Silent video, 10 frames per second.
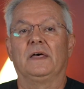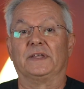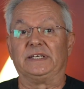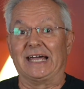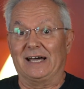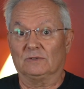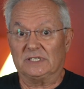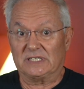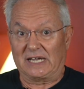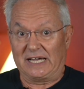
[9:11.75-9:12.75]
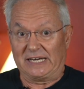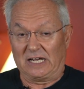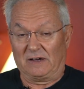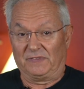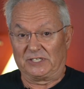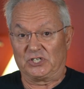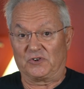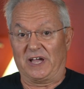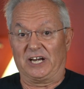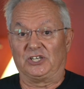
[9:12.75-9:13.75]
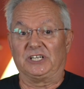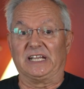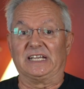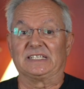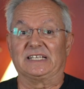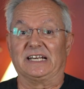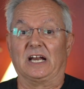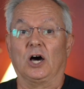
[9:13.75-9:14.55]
The downside of this strategy is that it